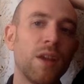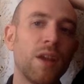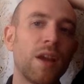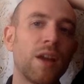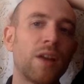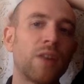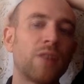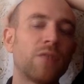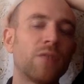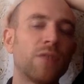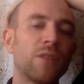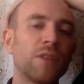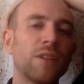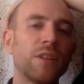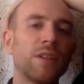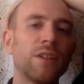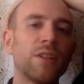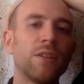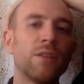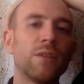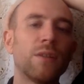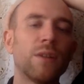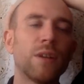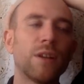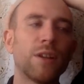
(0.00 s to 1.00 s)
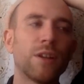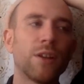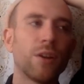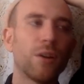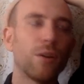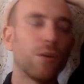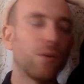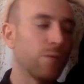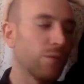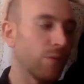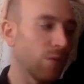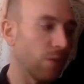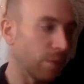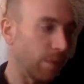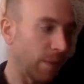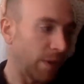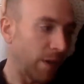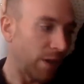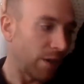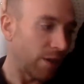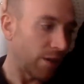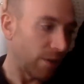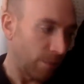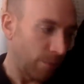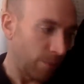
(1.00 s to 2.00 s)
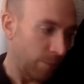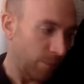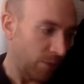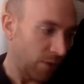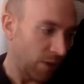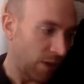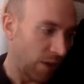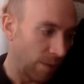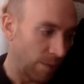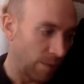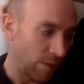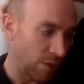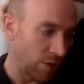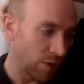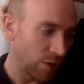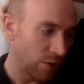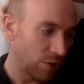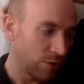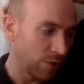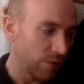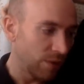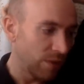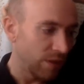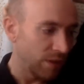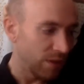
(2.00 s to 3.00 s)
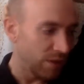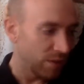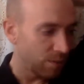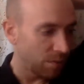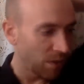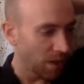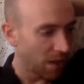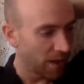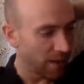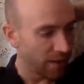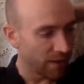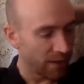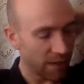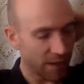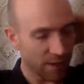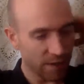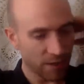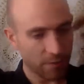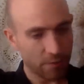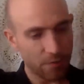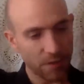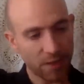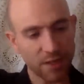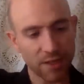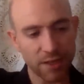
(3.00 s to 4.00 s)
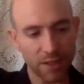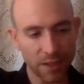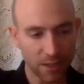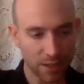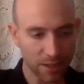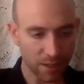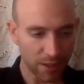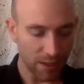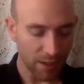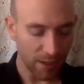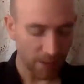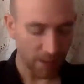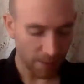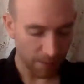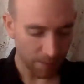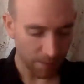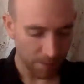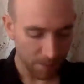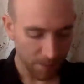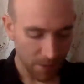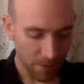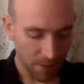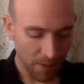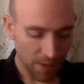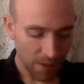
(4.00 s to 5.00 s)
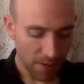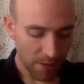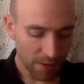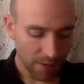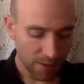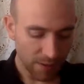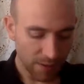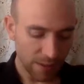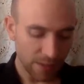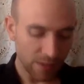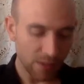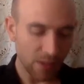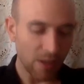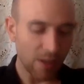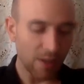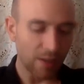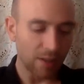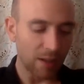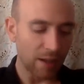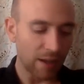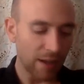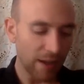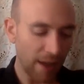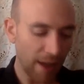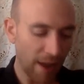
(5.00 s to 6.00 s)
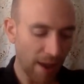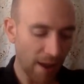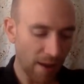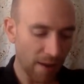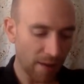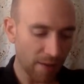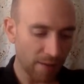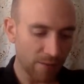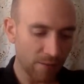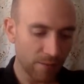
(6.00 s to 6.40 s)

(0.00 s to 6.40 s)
I don't really know where to go from here. I'm just doing these podcasts because it's like, this is all I have.